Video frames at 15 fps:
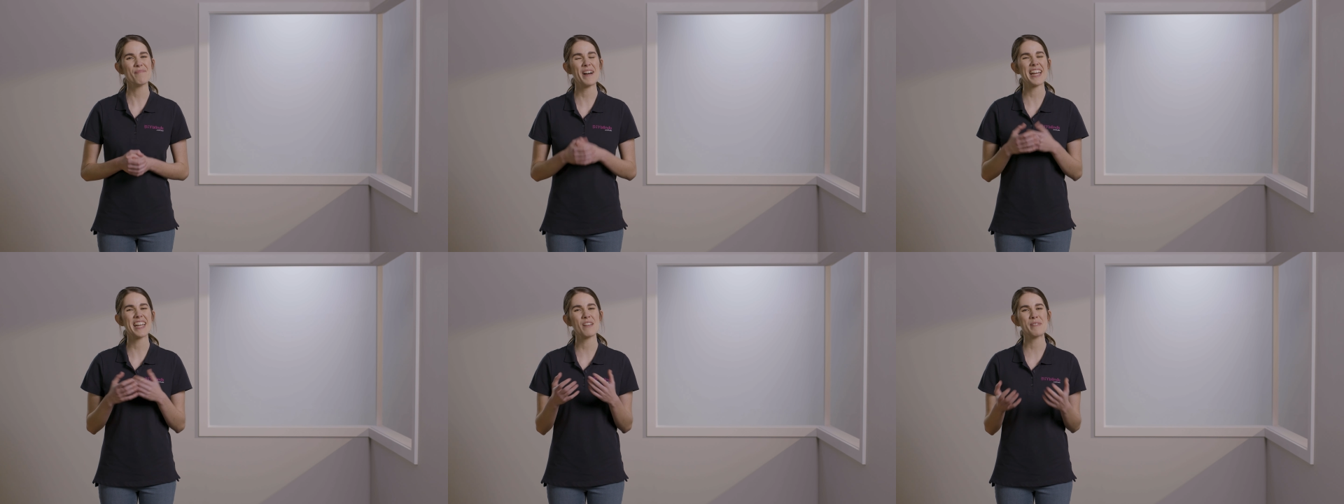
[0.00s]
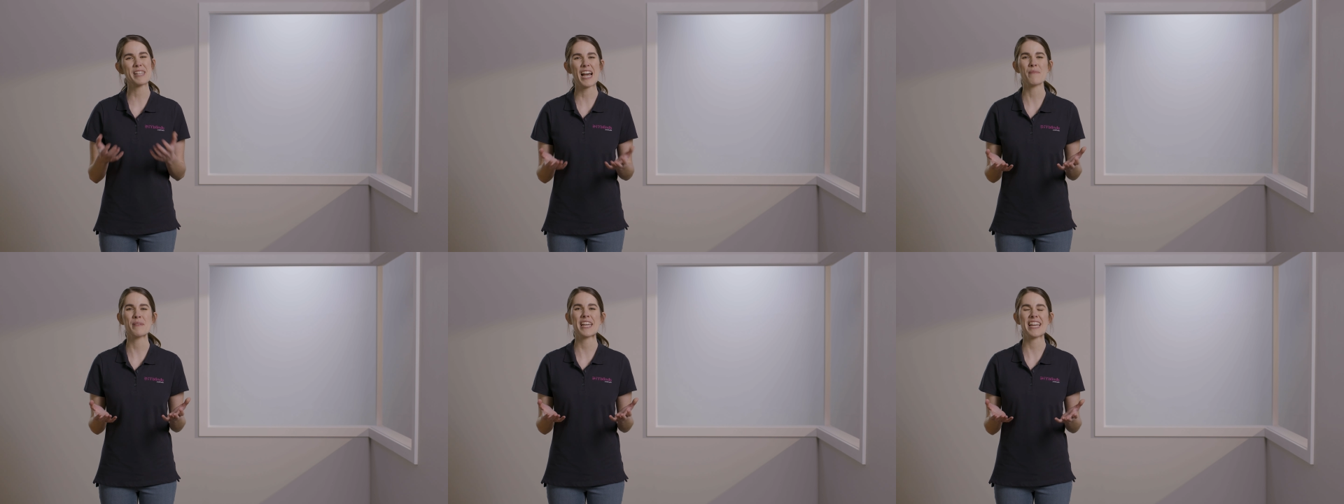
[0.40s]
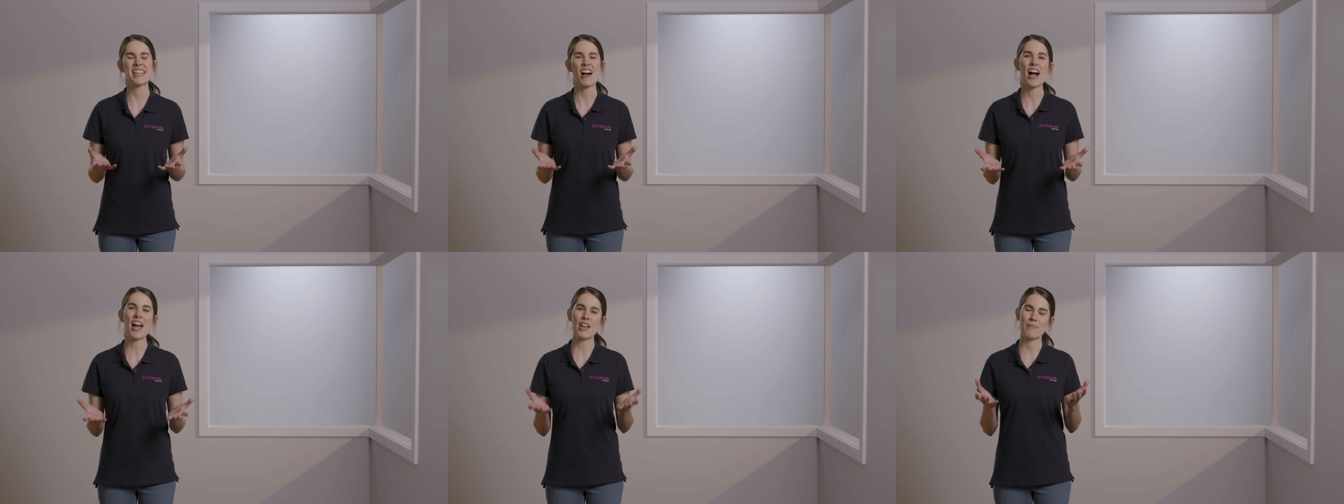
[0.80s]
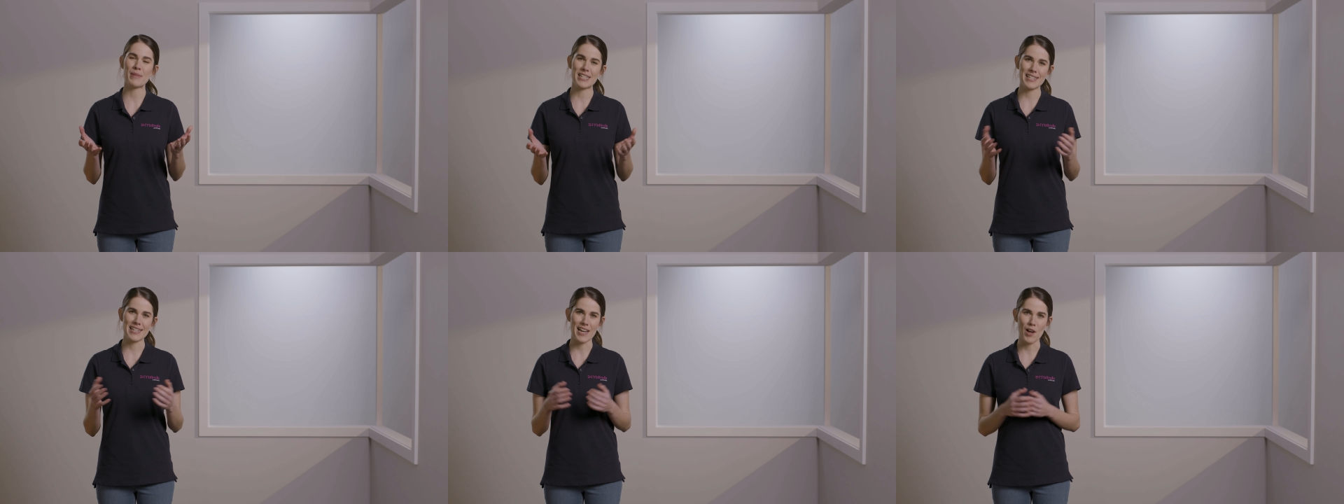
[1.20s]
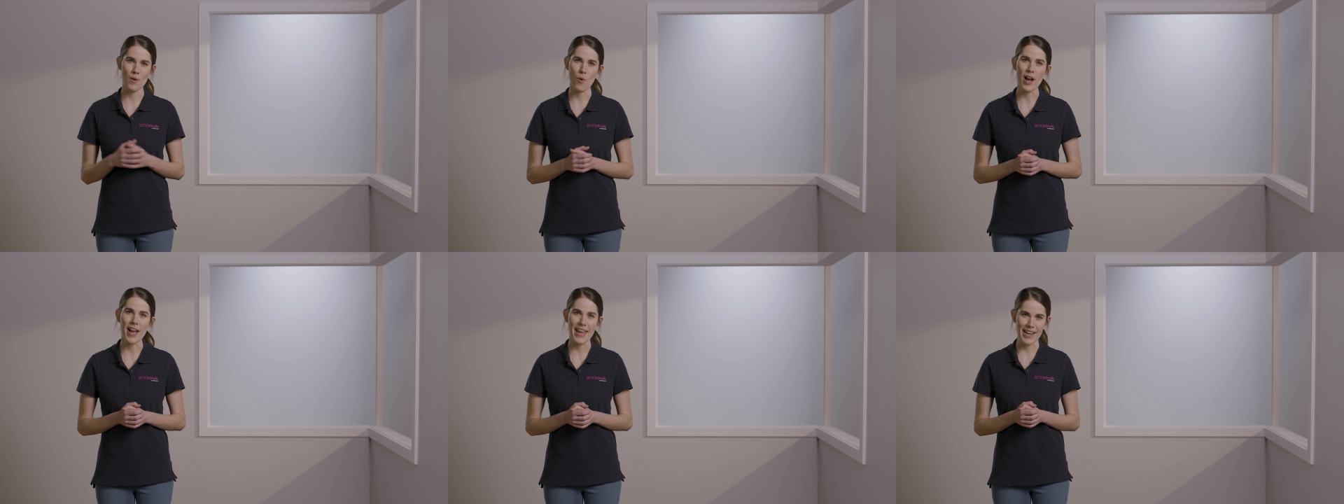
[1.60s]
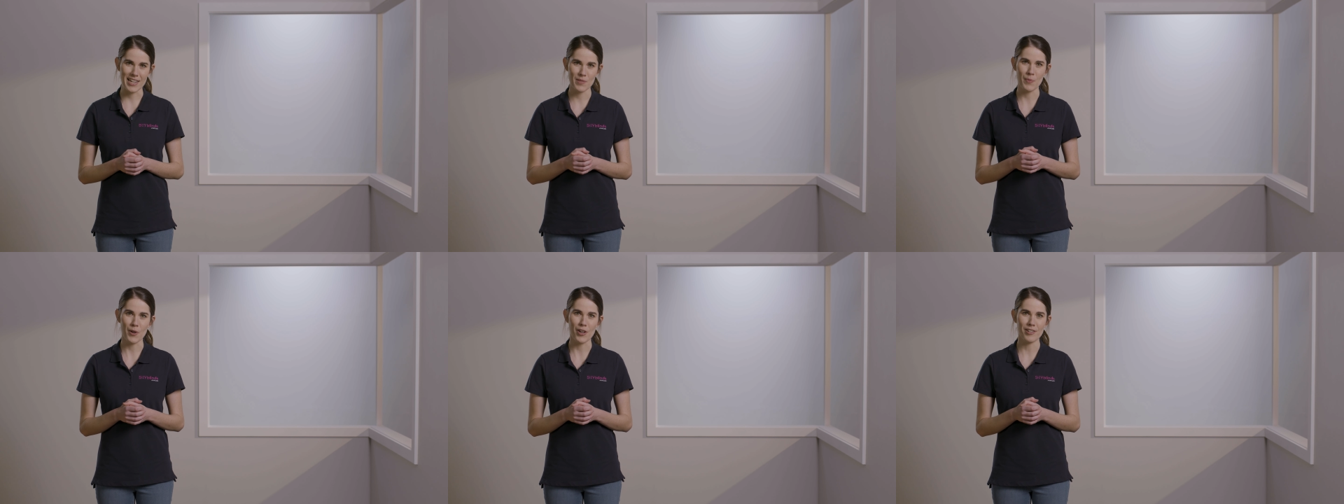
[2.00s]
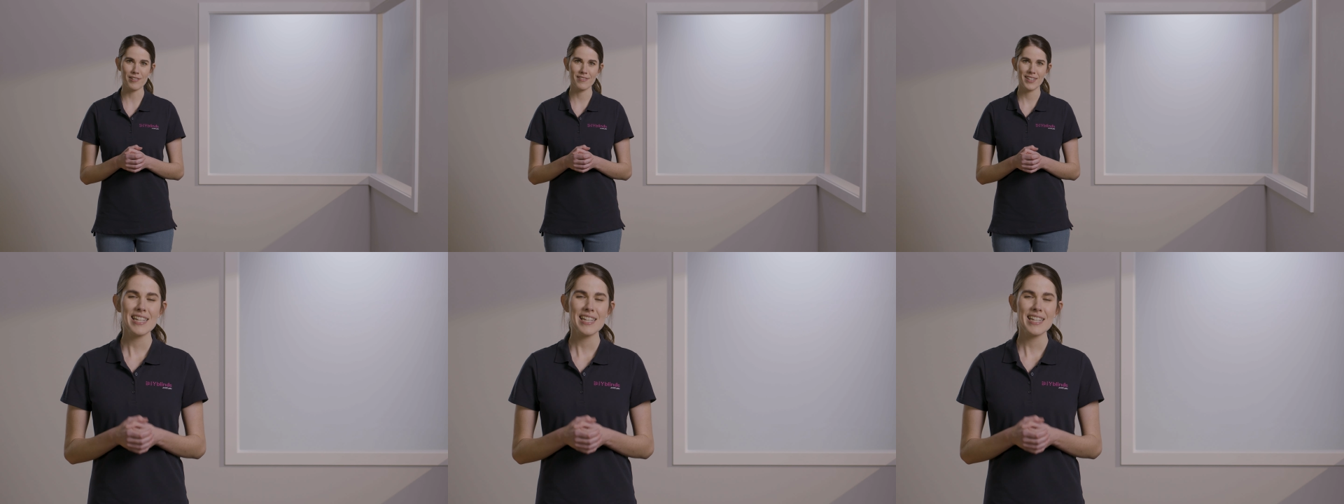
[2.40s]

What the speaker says: my name's Abby and I am a DIY expert.